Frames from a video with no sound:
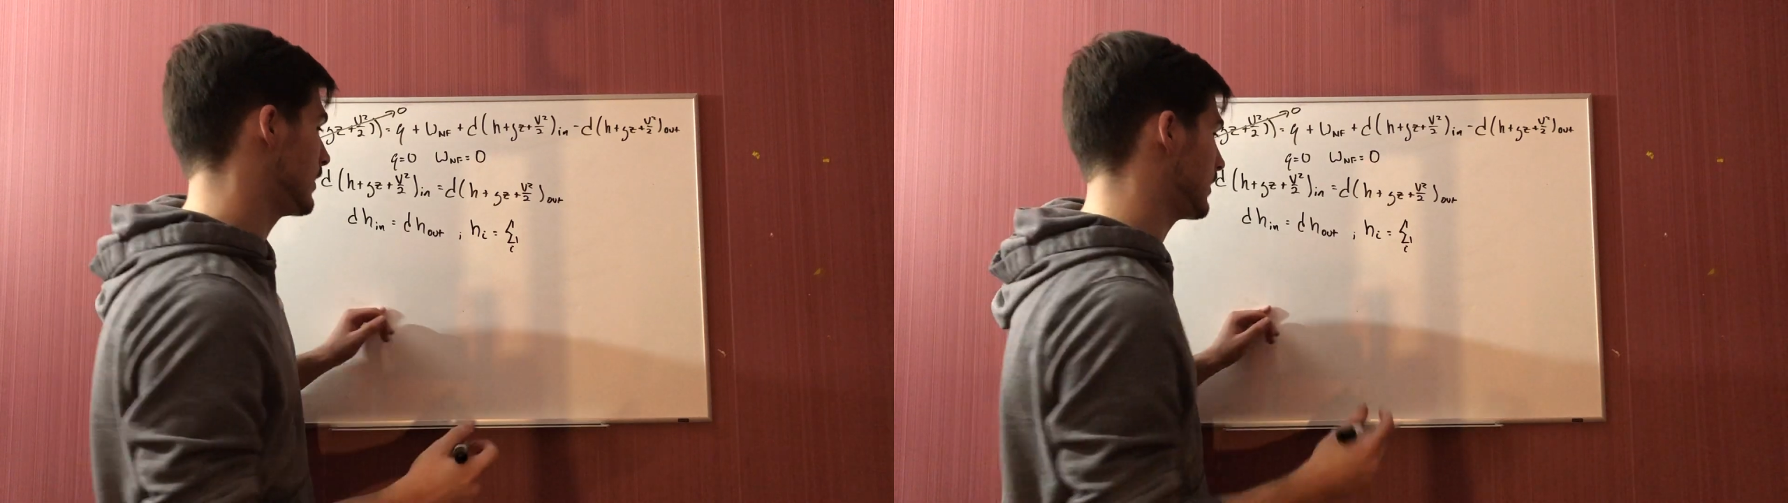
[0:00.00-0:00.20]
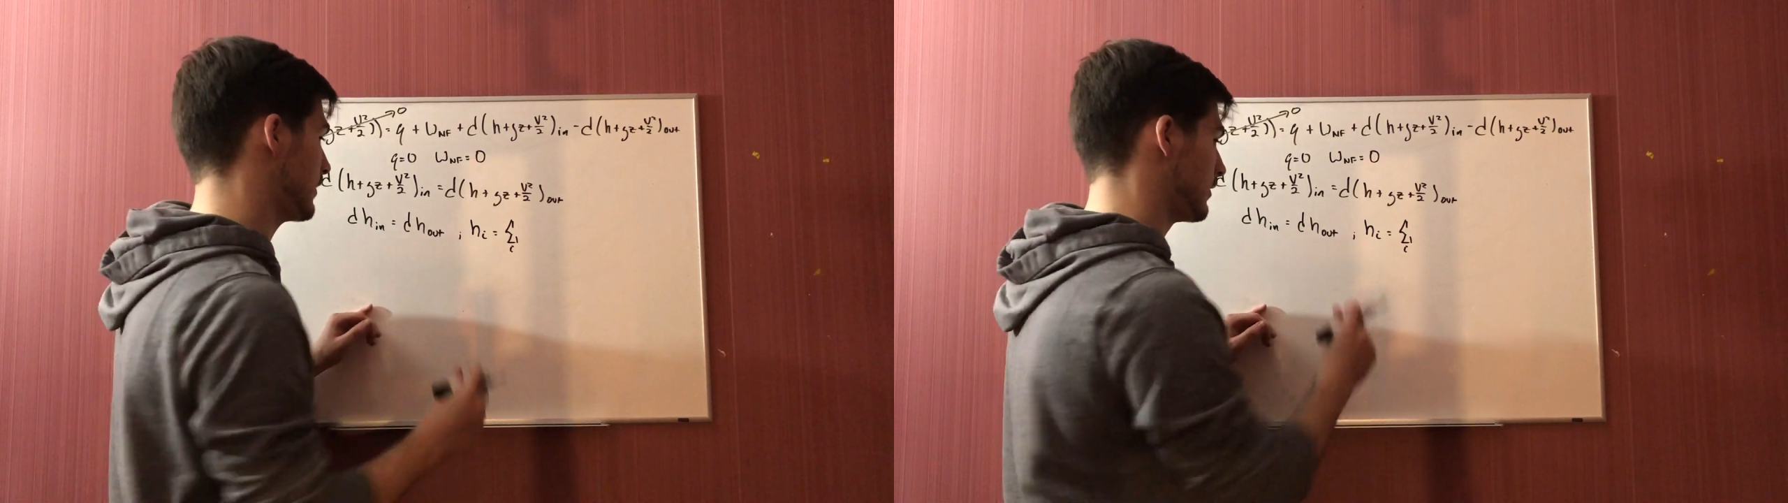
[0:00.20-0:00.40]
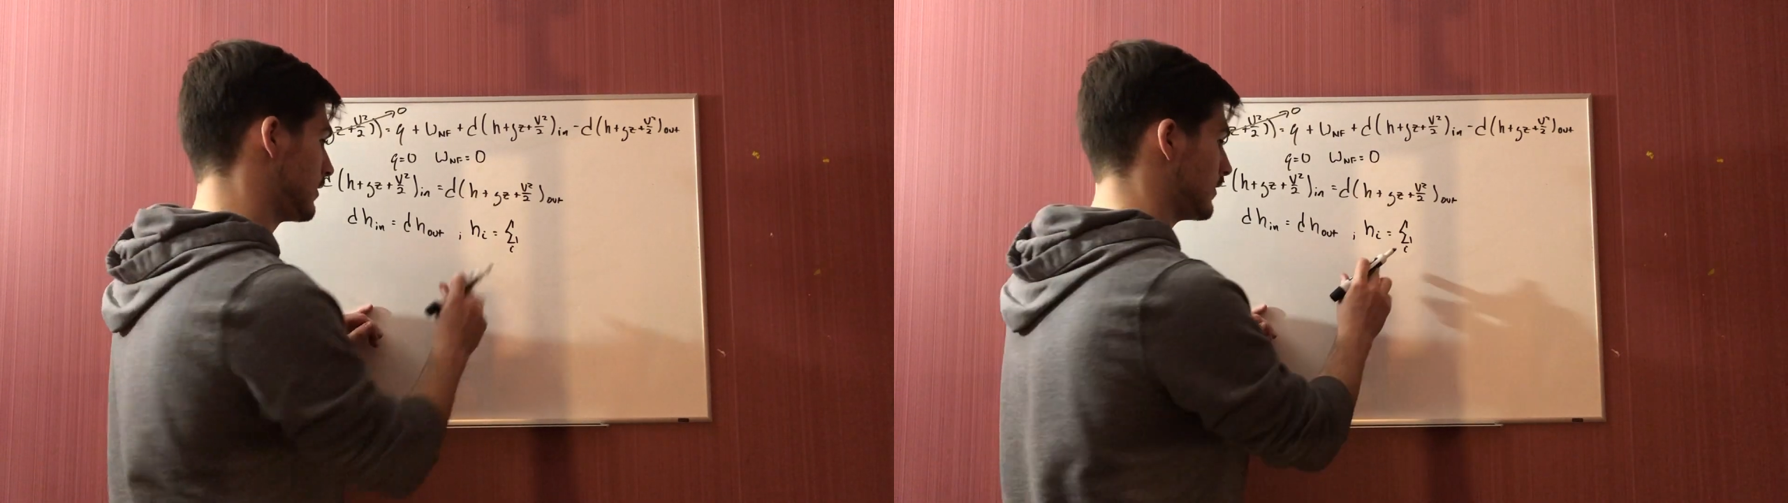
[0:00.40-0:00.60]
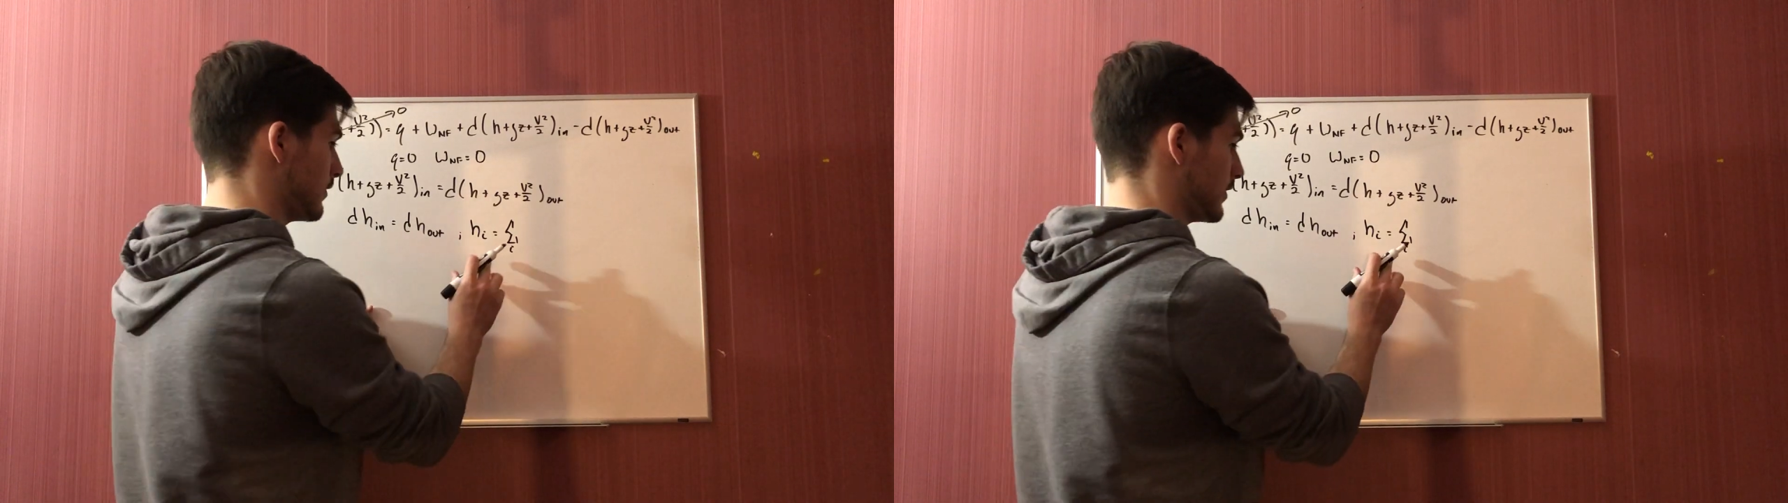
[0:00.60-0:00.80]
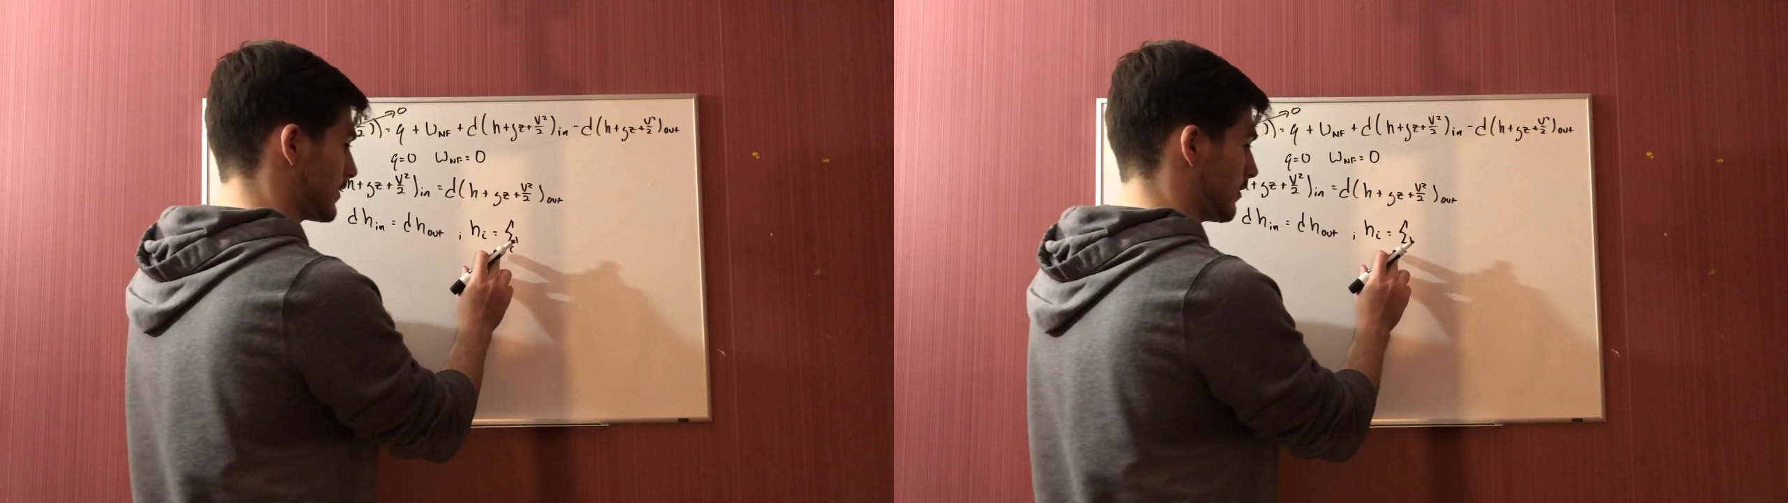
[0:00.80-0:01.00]
and
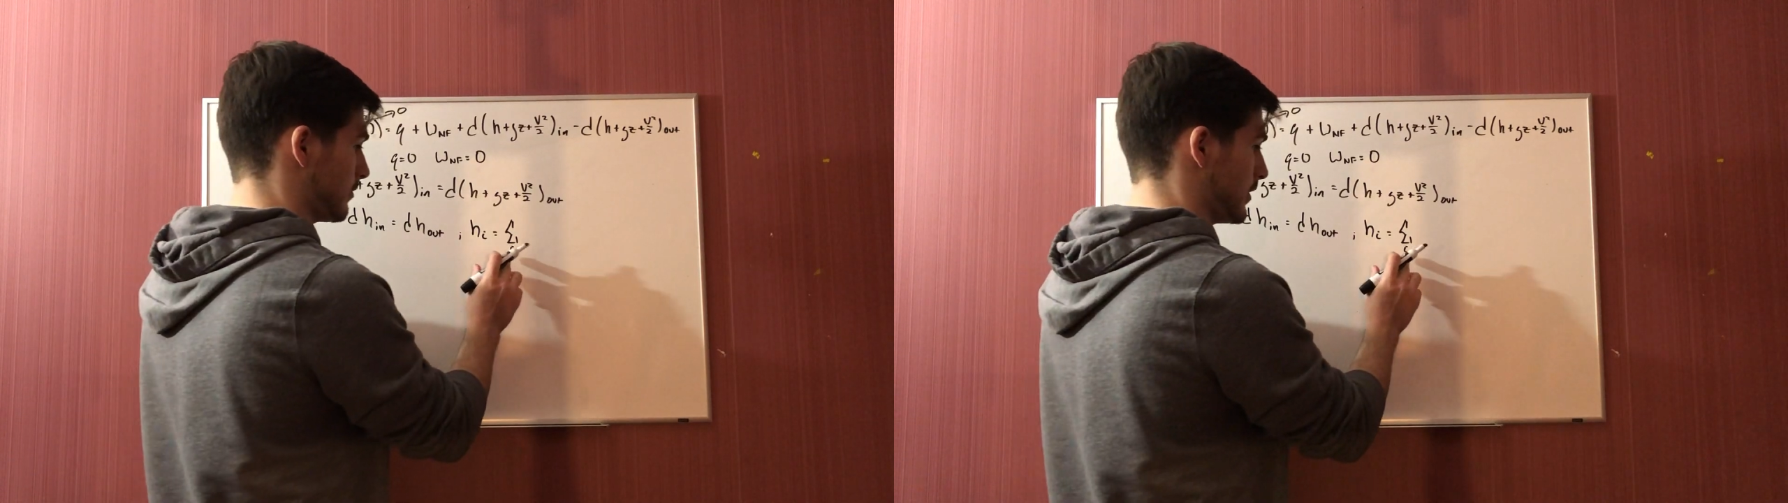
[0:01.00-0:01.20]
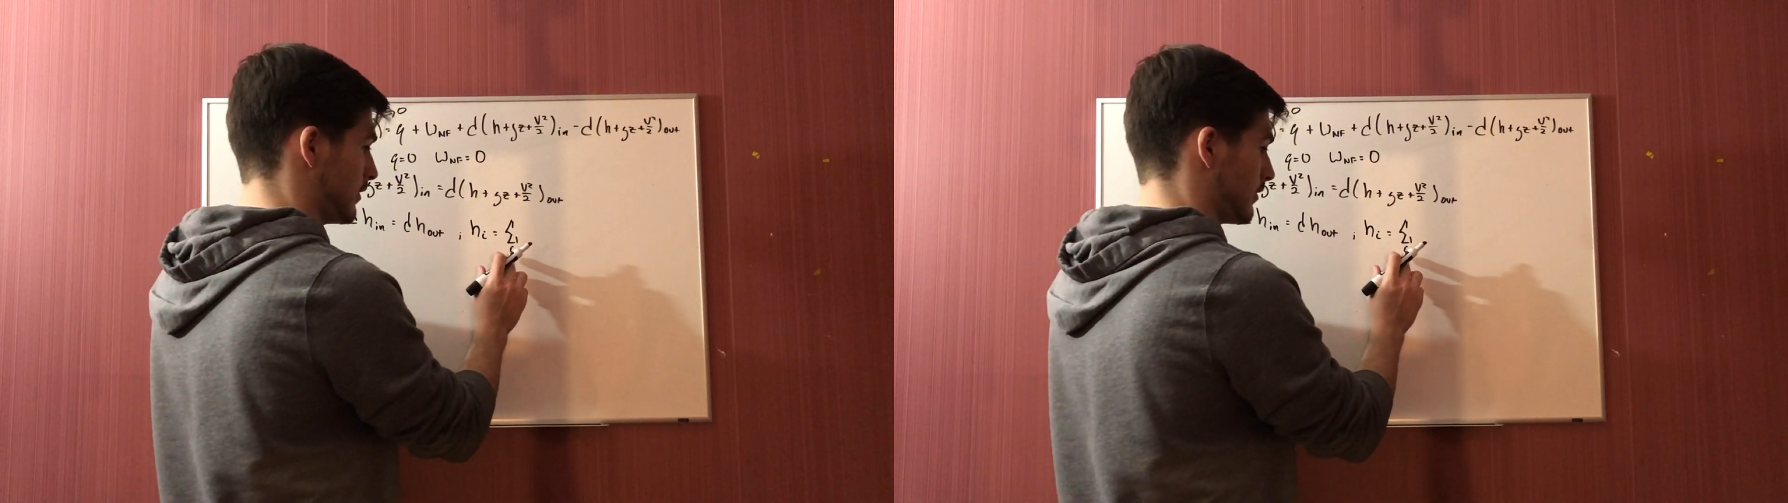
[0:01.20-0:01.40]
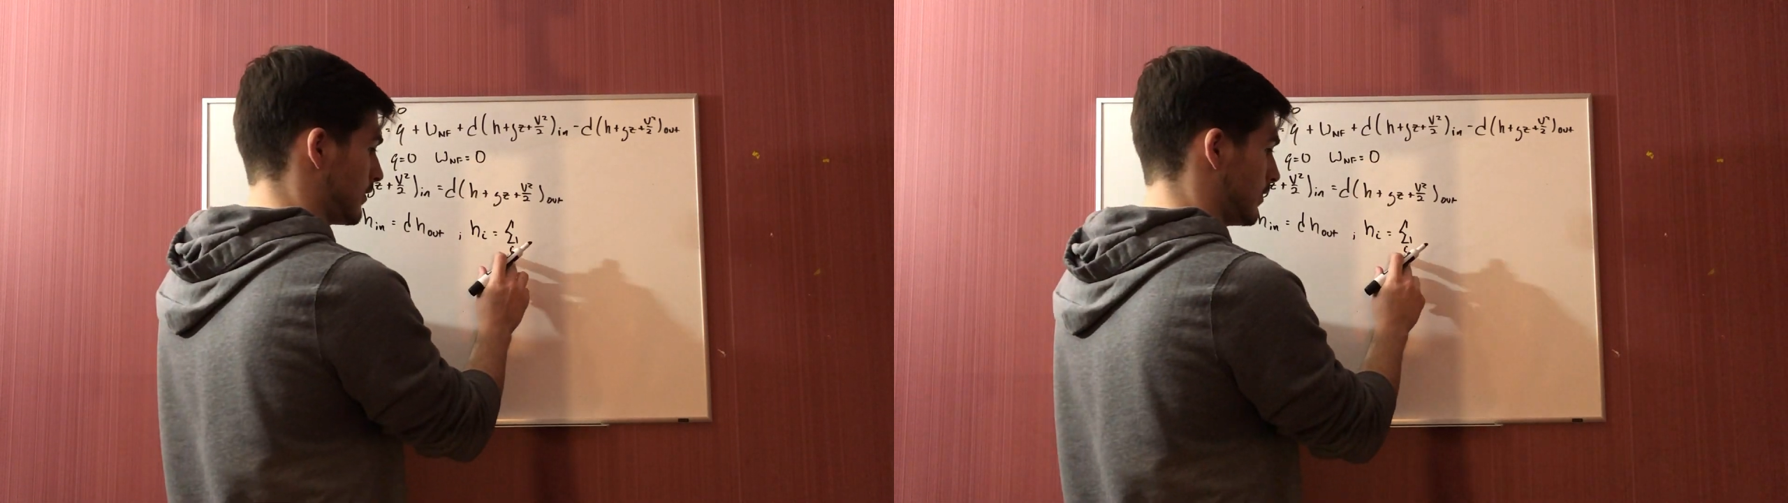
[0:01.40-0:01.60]
so it's going to be